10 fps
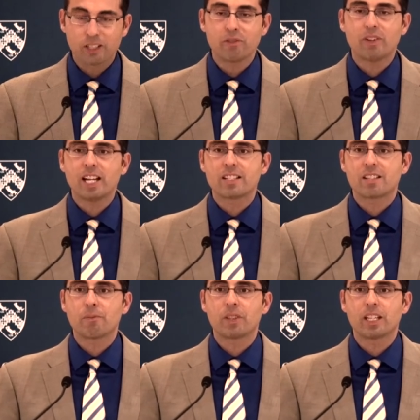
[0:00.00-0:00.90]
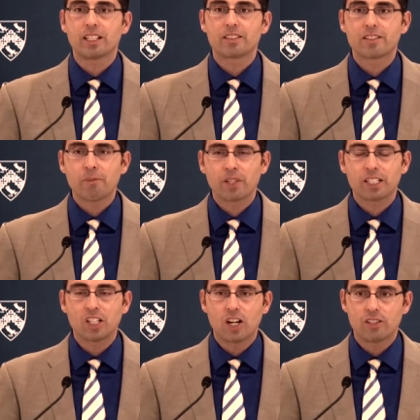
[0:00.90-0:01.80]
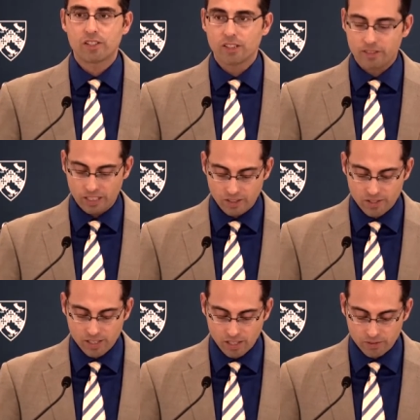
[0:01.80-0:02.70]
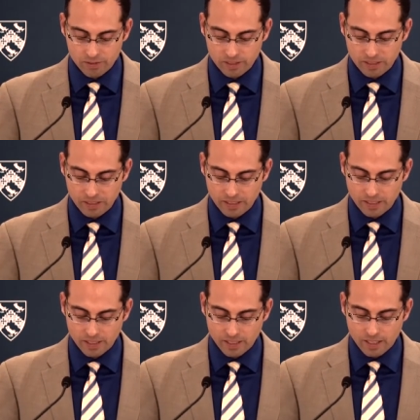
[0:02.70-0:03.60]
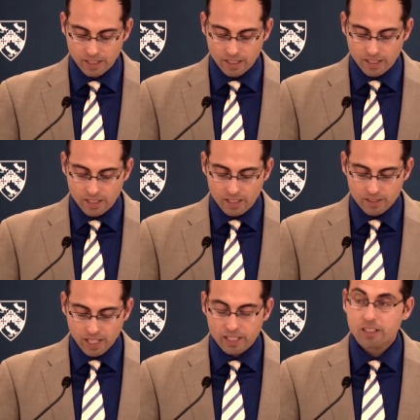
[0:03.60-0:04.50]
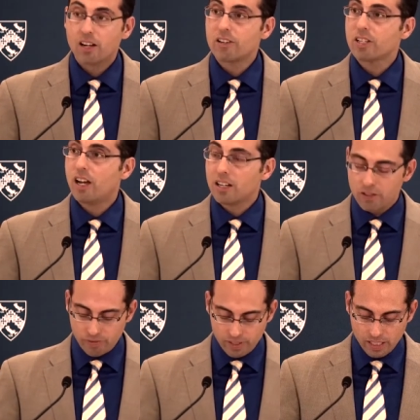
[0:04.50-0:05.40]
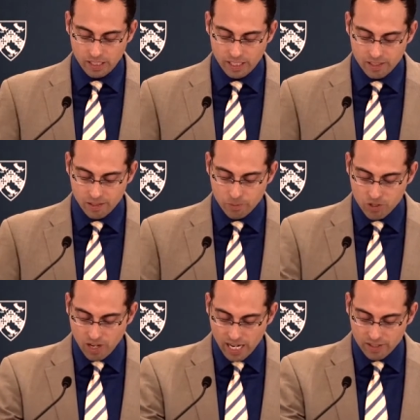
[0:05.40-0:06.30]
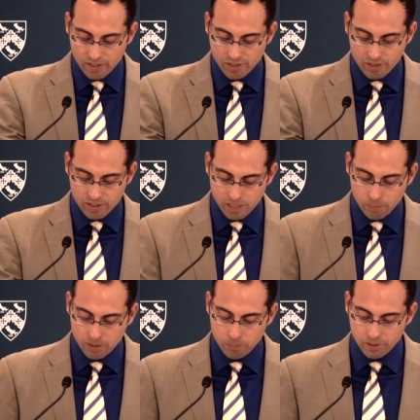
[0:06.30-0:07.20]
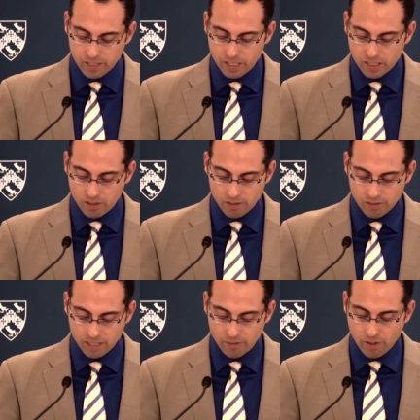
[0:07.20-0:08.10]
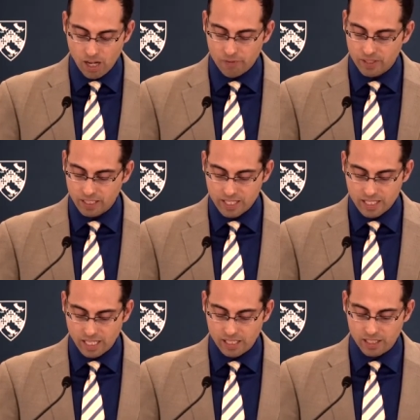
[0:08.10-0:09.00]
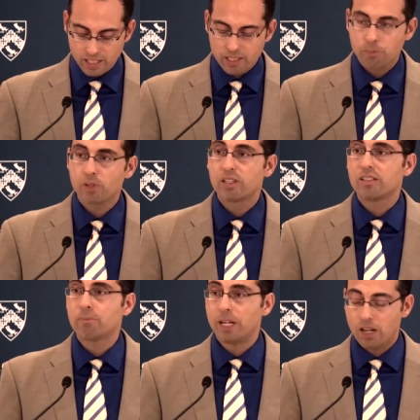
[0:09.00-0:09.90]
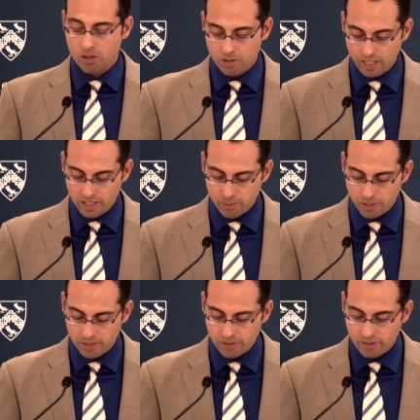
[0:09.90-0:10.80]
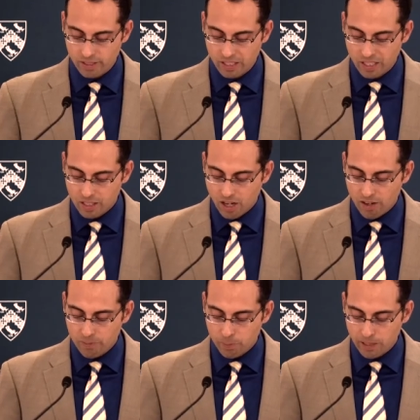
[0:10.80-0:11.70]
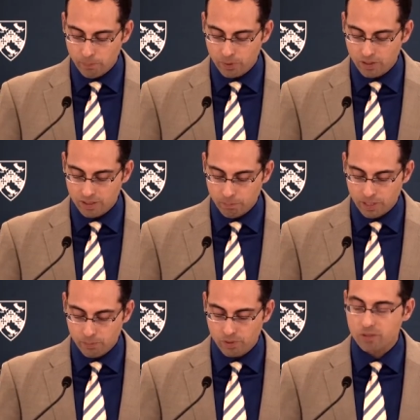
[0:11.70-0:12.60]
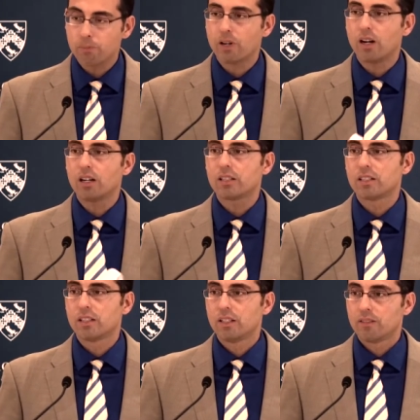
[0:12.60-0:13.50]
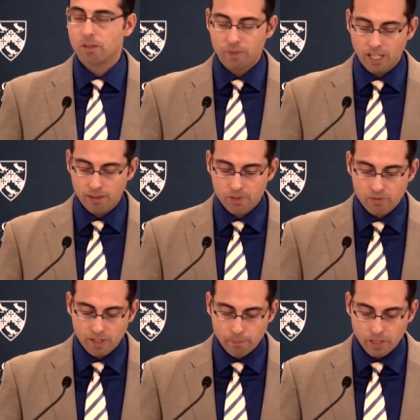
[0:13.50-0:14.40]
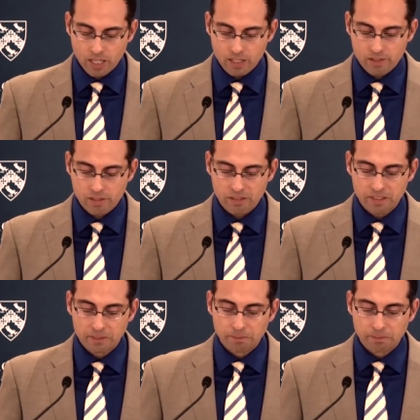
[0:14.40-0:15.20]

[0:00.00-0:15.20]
going to find something, something larger than yourself. Yet, cartography and its abstractions are deeply political and have often extended exploitative power arrangements carves people and peoples apart from the aims of empires.